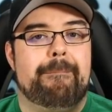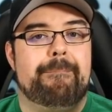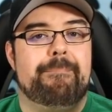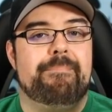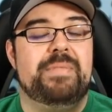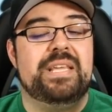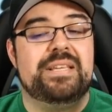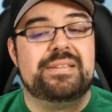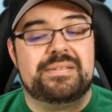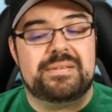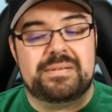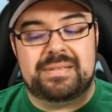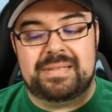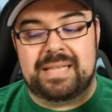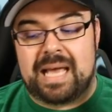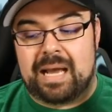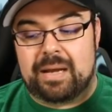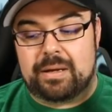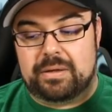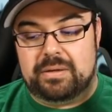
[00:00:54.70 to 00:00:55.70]
this is
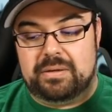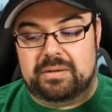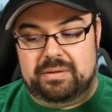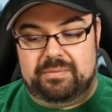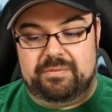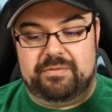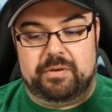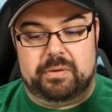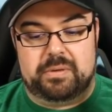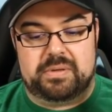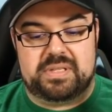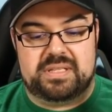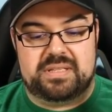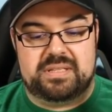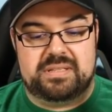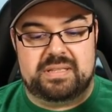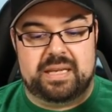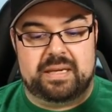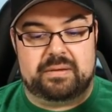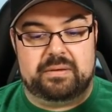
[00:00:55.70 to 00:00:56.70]
not good, folks. This
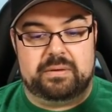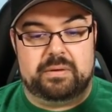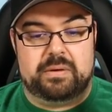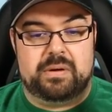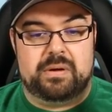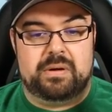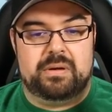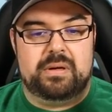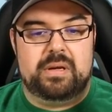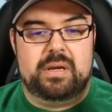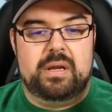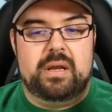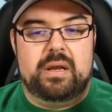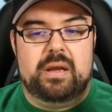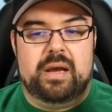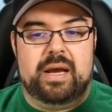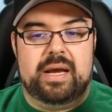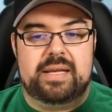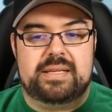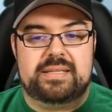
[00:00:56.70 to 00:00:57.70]
is not good at all.
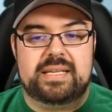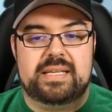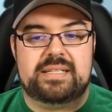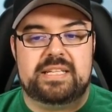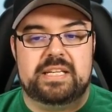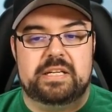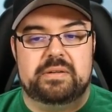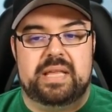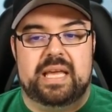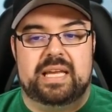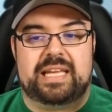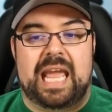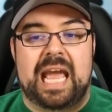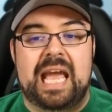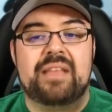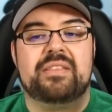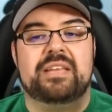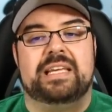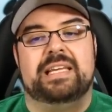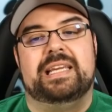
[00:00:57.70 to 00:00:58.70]
Uh, it says here that
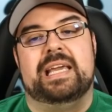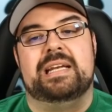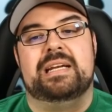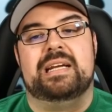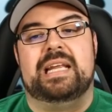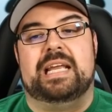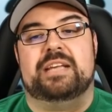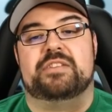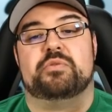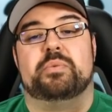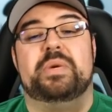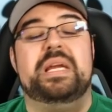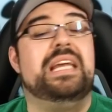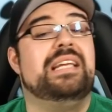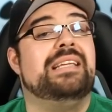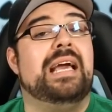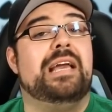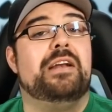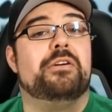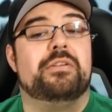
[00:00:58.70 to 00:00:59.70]
Kathleen Kennedy has
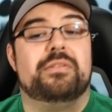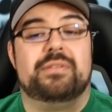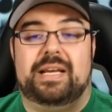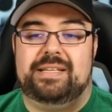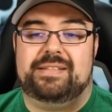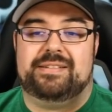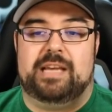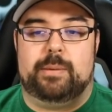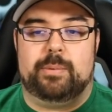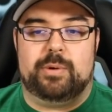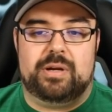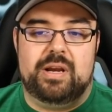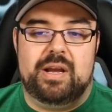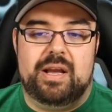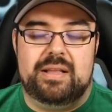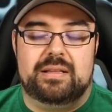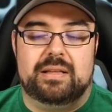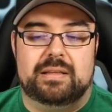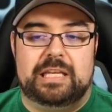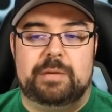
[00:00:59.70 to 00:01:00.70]
reignited her lightsaber.
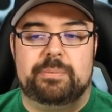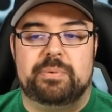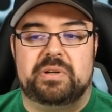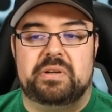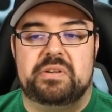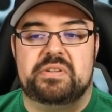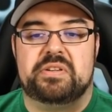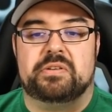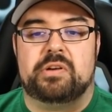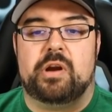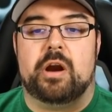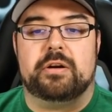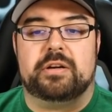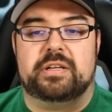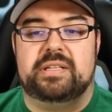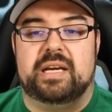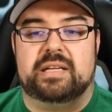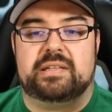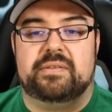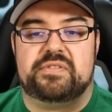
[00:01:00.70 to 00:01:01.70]
The lead producer and
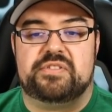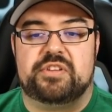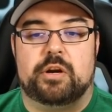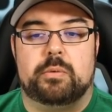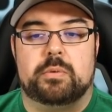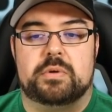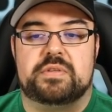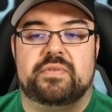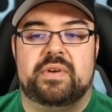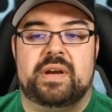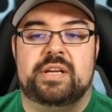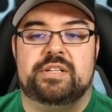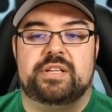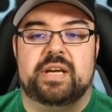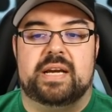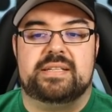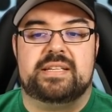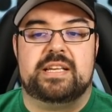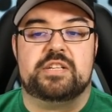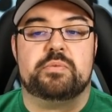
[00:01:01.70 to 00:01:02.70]
architect of Star Wars
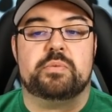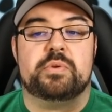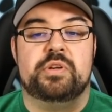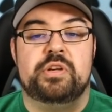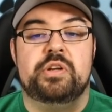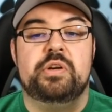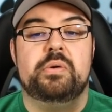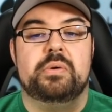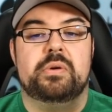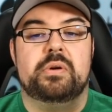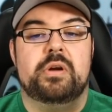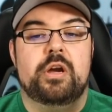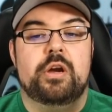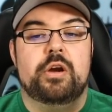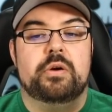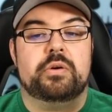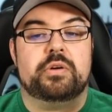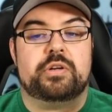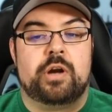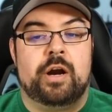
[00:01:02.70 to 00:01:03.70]
franchise has renewed
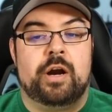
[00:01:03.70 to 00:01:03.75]
her